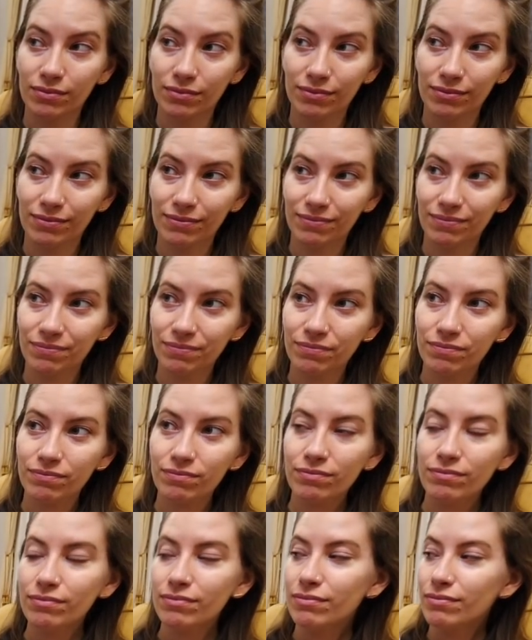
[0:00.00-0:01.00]

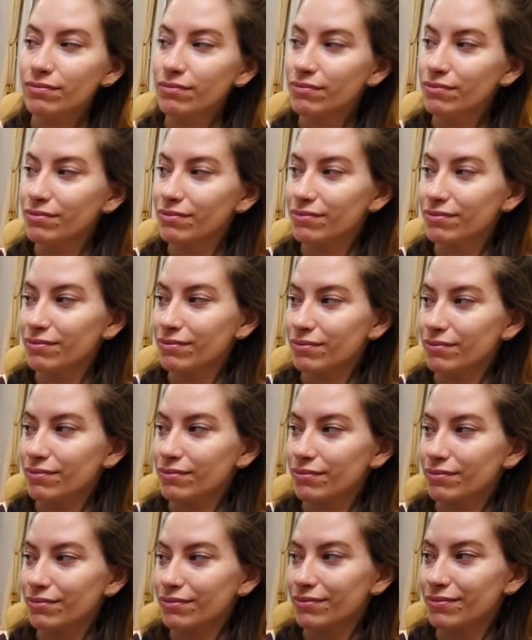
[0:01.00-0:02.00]

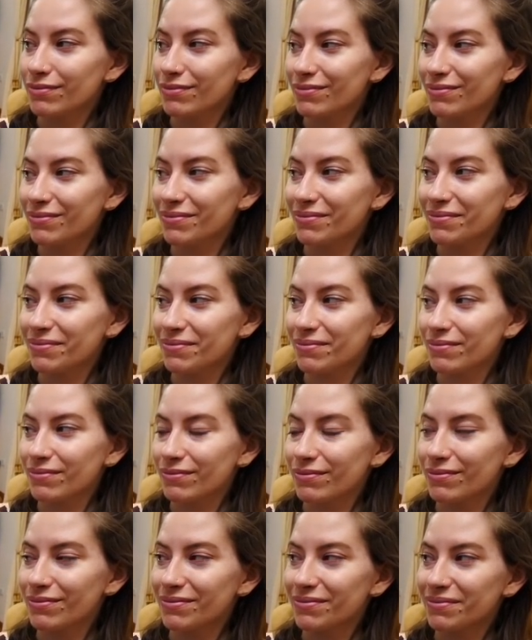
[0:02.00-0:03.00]

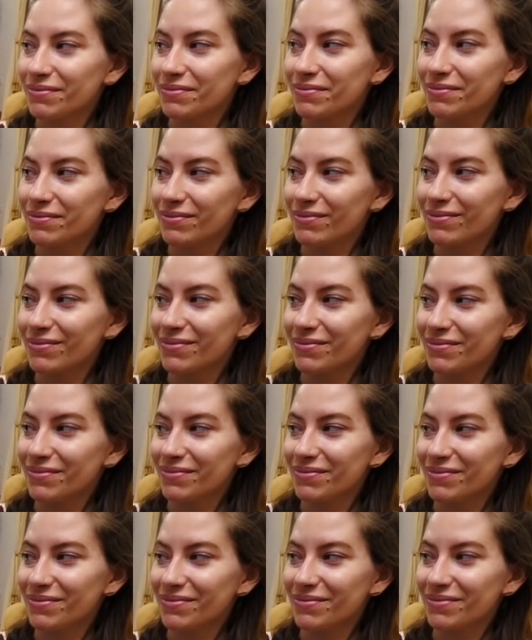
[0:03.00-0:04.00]

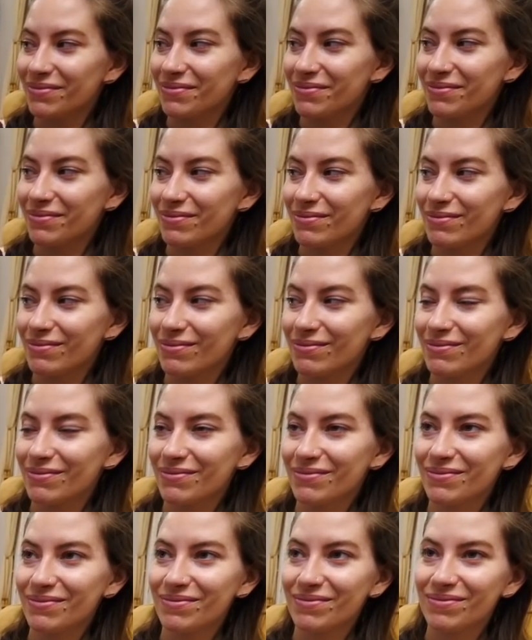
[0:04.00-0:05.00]

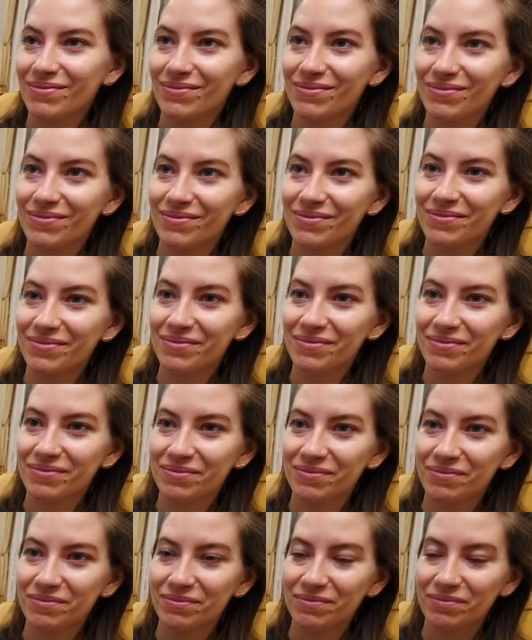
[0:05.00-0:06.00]

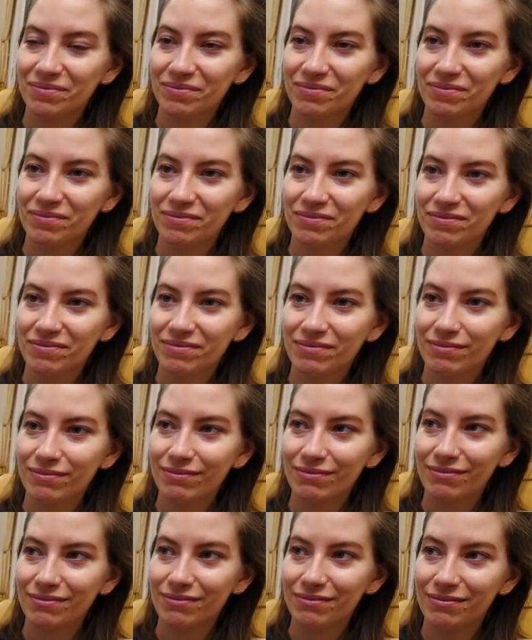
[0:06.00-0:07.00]

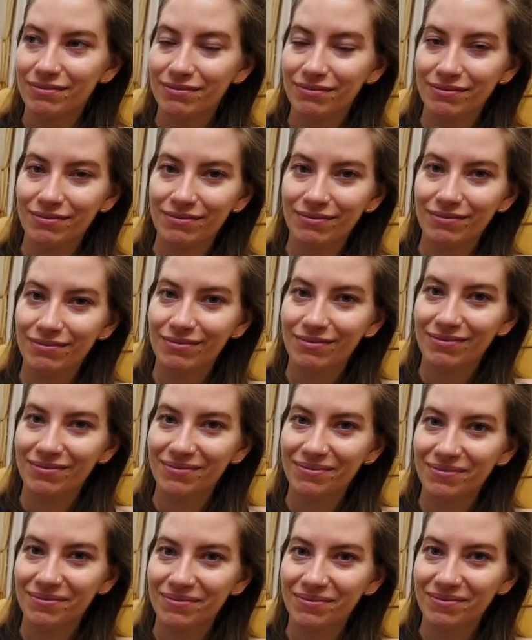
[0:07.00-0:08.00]
The person shown says nothing.